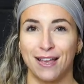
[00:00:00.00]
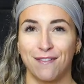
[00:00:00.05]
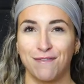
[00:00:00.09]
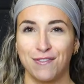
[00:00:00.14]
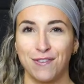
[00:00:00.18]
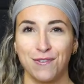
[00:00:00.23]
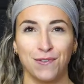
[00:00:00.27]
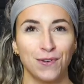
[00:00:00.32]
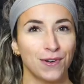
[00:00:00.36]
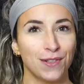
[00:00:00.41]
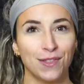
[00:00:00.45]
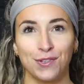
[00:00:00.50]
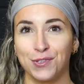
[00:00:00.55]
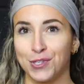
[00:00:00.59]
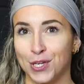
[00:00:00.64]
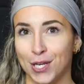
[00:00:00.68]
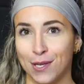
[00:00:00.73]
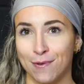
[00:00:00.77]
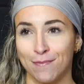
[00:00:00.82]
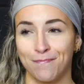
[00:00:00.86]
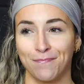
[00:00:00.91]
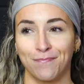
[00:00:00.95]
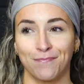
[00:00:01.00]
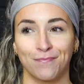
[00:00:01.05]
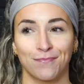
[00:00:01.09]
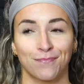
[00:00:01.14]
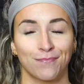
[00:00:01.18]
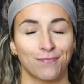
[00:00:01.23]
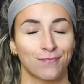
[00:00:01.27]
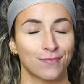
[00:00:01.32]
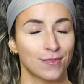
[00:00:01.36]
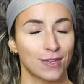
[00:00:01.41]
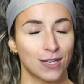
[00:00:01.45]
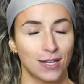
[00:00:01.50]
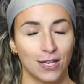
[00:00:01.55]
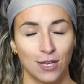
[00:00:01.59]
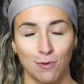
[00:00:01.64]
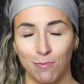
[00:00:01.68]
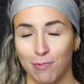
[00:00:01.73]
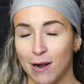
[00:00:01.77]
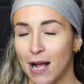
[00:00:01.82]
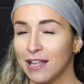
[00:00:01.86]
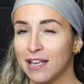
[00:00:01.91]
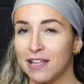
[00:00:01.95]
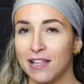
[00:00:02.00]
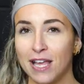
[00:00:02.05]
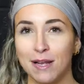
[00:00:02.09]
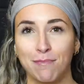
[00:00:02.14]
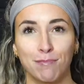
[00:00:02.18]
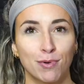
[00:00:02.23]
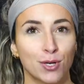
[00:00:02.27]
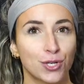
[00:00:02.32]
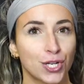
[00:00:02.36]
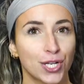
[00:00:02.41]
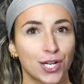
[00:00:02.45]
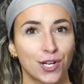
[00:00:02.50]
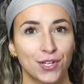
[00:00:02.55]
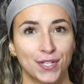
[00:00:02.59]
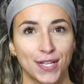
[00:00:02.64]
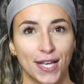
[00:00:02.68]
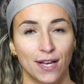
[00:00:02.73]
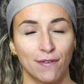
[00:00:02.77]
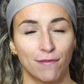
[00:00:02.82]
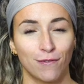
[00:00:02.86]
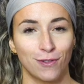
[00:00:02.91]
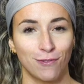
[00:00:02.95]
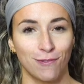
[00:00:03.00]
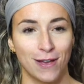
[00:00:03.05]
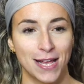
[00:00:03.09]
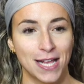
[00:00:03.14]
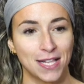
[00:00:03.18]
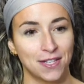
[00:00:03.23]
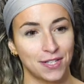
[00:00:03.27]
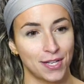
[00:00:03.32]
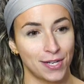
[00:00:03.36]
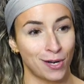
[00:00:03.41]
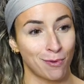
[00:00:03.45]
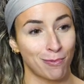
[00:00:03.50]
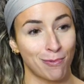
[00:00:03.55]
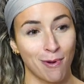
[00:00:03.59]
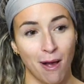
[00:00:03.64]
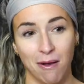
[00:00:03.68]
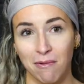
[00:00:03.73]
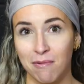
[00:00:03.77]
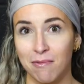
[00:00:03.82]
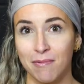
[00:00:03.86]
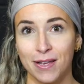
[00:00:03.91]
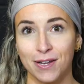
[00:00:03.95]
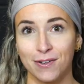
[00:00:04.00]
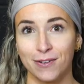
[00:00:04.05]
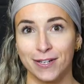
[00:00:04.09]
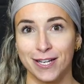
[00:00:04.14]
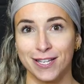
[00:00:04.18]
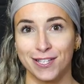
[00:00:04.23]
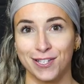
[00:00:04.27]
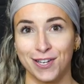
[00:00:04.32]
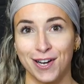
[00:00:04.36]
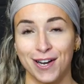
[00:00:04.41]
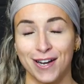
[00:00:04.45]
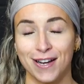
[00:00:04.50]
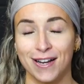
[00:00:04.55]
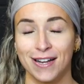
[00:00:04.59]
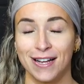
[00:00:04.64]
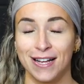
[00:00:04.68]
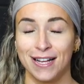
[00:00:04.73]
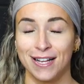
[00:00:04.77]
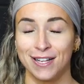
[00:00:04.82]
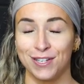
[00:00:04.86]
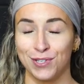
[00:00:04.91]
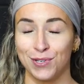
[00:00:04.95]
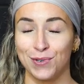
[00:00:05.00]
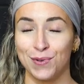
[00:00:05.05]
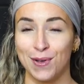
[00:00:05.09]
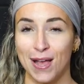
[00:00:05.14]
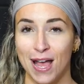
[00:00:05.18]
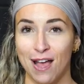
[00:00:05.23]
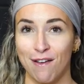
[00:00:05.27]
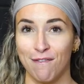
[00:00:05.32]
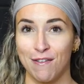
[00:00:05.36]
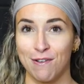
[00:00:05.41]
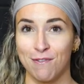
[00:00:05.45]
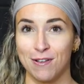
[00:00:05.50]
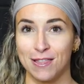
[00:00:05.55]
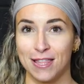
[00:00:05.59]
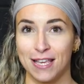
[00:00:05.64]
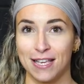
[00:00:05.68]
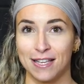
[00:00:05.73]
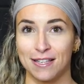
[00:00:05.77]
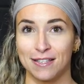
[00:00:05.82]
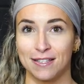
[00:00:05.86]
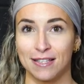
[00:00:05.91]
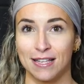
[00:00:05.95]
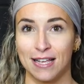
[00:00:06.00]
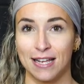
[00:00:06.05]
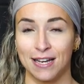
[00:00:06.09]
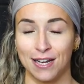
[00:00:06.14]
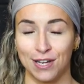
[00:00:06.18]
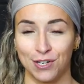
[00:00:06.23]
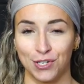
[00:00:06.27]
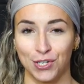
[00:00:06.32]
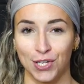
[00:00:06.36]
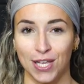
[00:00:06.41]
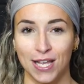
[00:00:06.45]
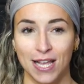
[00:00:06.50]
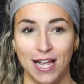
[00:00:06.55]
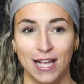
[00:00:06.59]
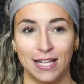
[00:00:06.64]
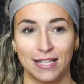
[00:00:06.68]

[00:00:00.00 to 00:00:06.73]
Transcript: If you go to the gym, you probably like pushing yourself with weights, and you're probably going to start too heavy with this initially.